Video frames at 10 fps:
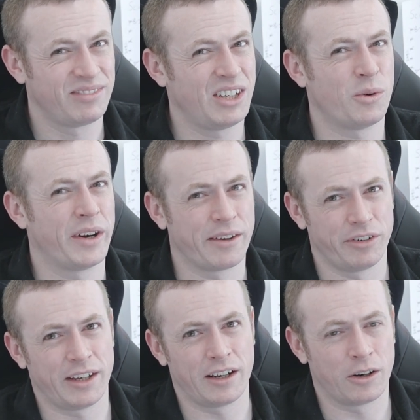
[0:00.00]
You don't want
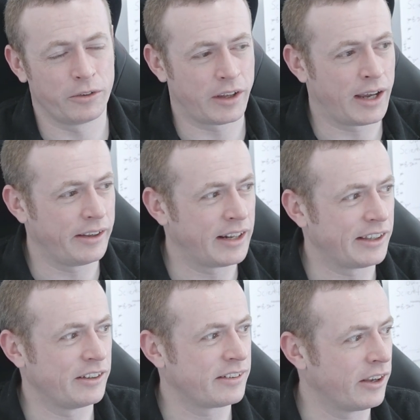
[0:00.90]
everyday clothes like that.
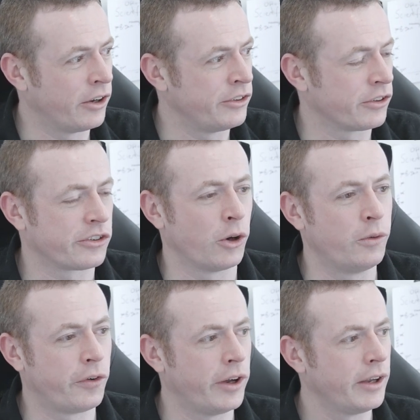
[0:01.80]
Like you sit on your
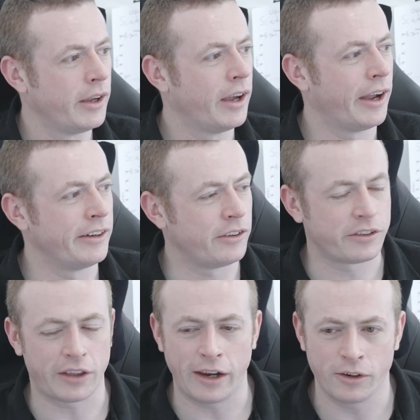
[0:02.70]
sofa and you
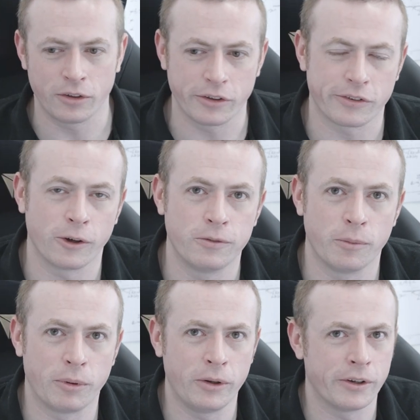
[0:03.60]
stain all your sofa
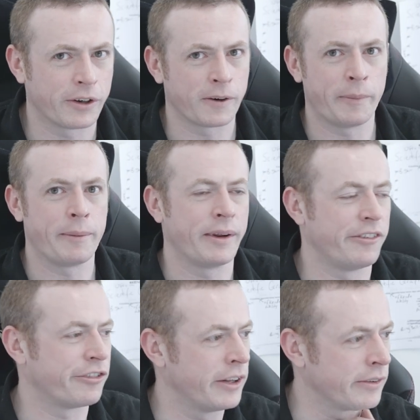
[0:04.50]
blue. You're not going to make many
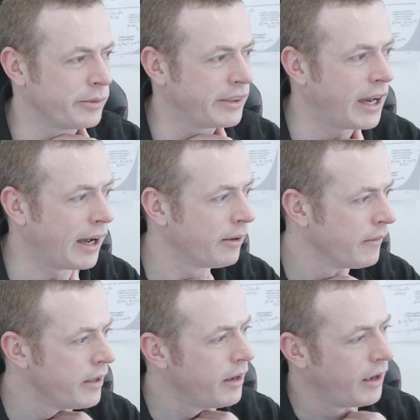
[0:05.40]
friends with that.
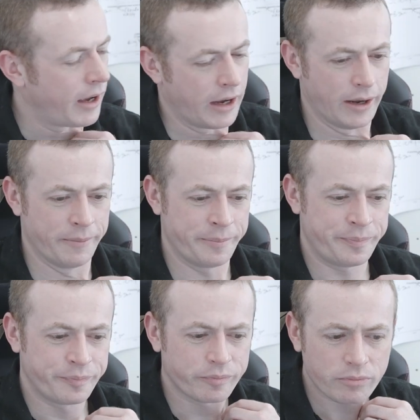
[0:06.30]

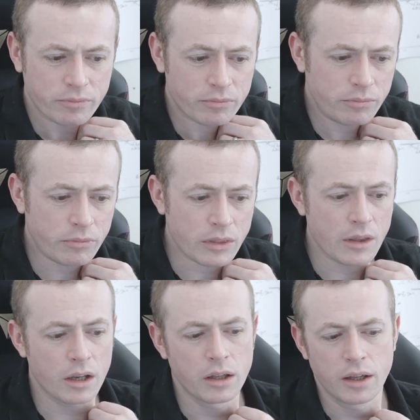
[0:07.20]
Um,
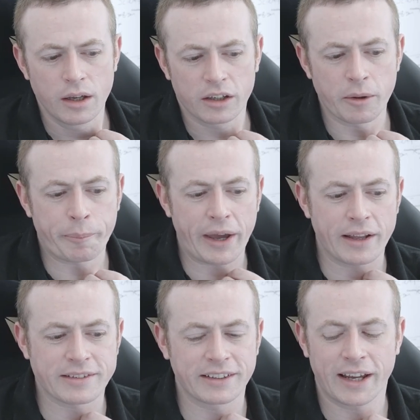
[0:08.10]

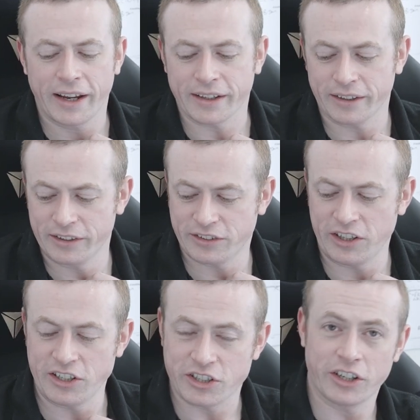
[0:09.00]
compared to like
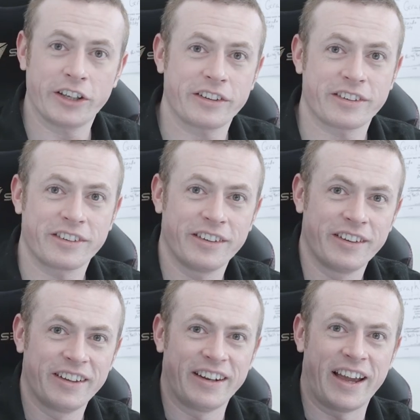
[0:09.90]
t-shirts,
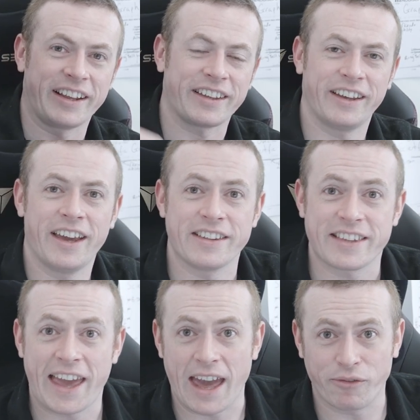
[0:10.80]
like, it's
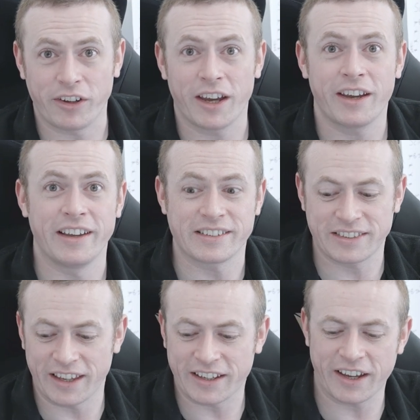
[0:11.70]
heavier, it's
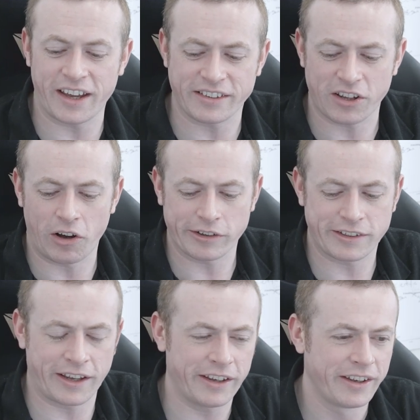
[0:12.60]
thicker, it's
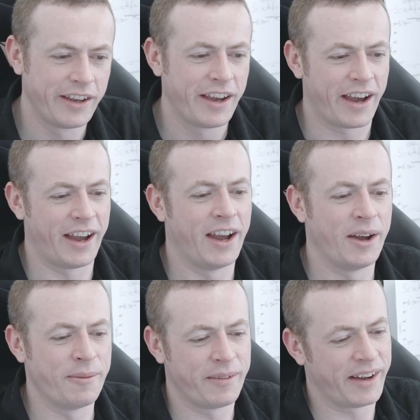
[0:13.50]
hotter.
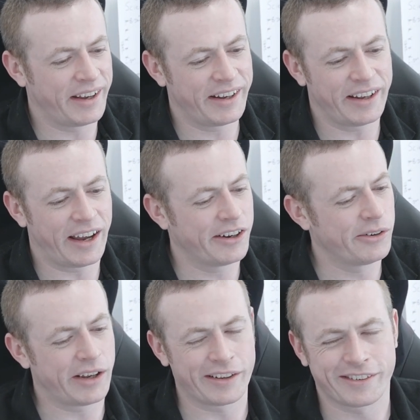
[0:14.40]
Um, I, I
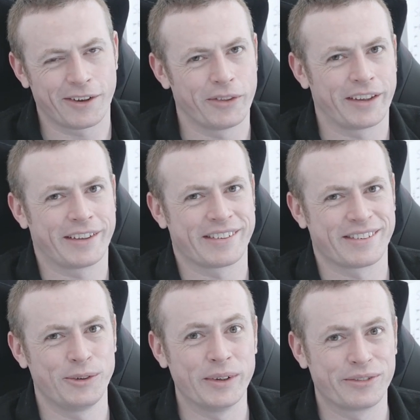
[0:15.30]
don't, I just don't think it's
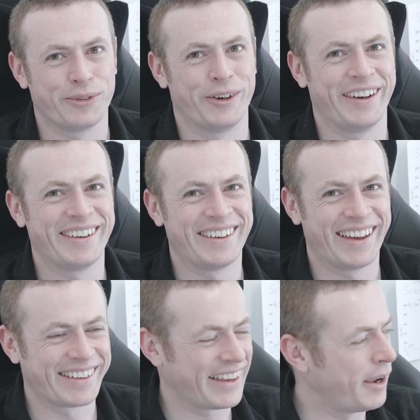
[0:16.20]
suited for it.
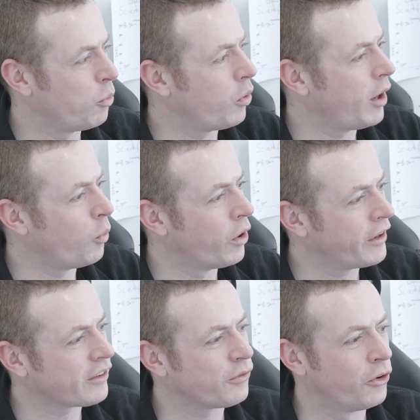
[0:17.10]
Like, it, it
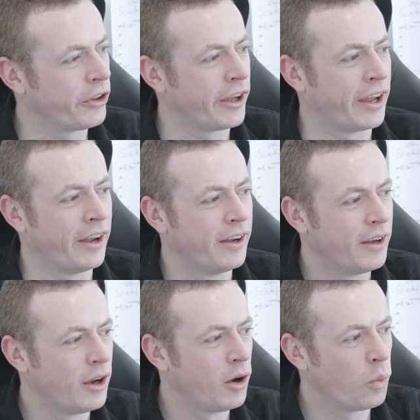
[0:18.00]
works for the
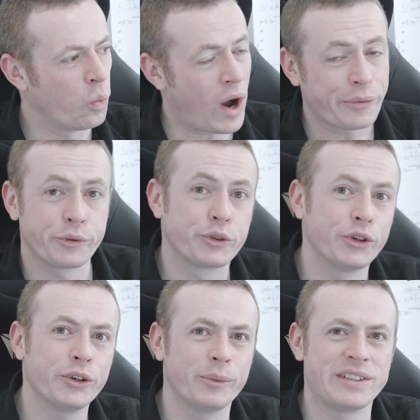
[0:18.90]

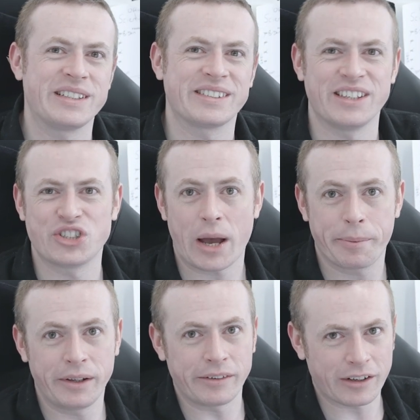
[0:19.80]
wafuku, which is the
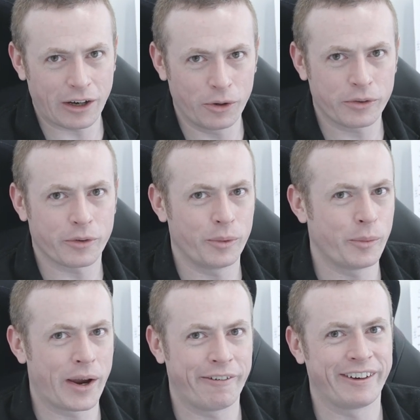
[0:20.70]
Japanese clothes that we
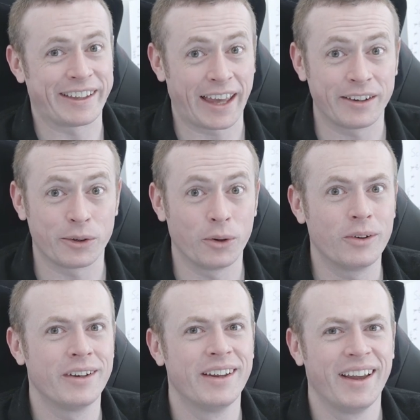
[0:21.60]
wear in kendo,
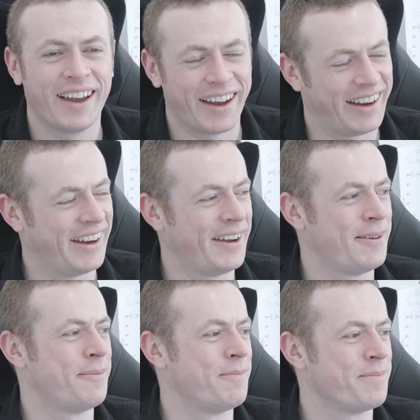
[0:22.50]

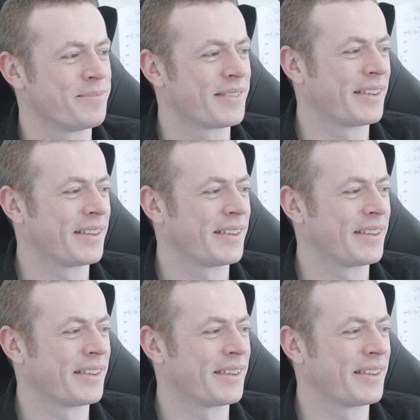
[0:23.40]
um,